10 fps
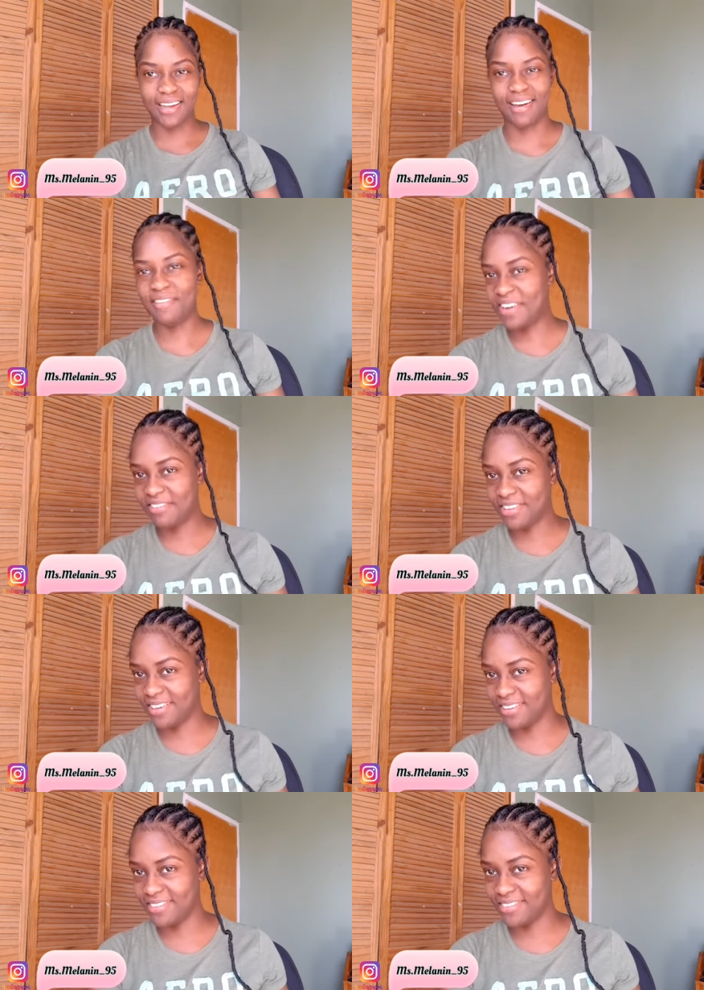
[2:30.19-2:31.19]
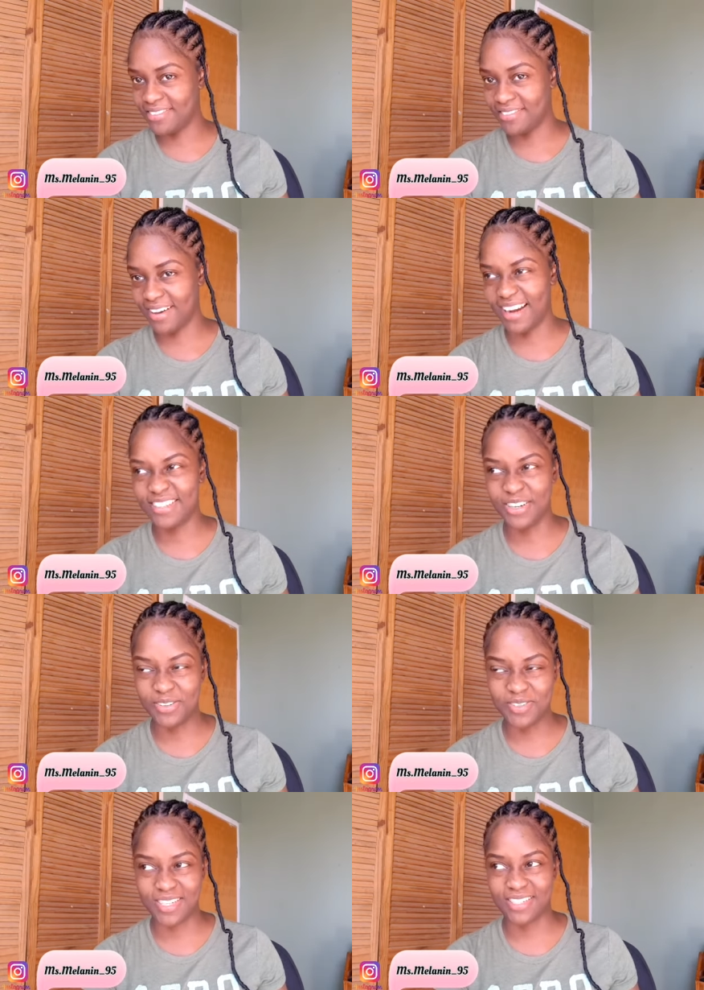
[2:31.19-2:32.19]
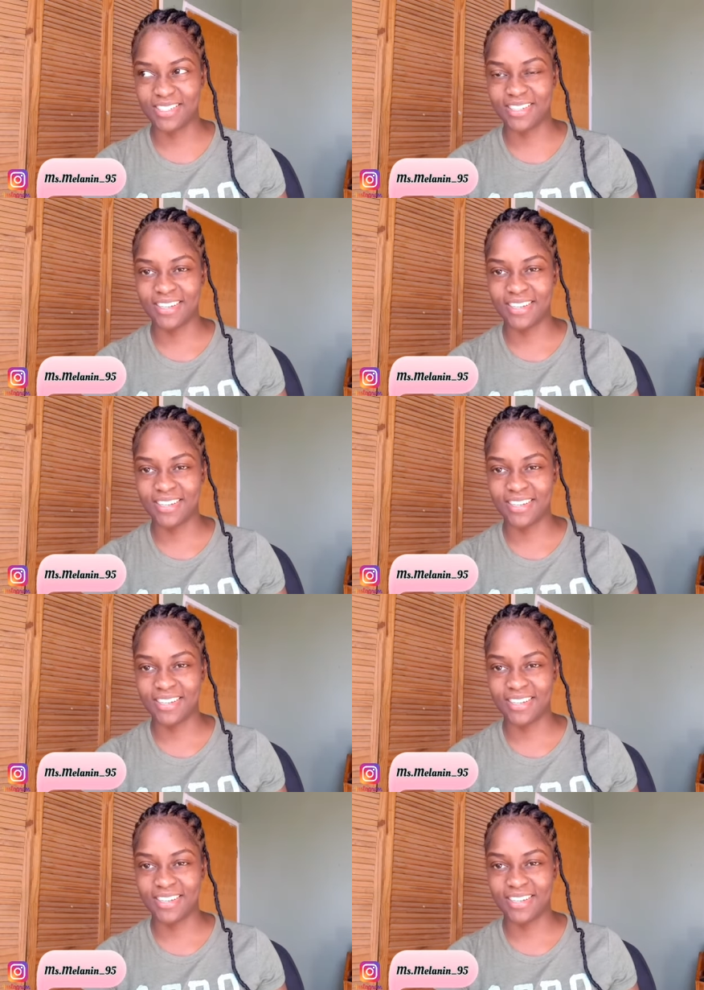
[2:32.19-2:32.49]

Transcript: I've never. I doubt it.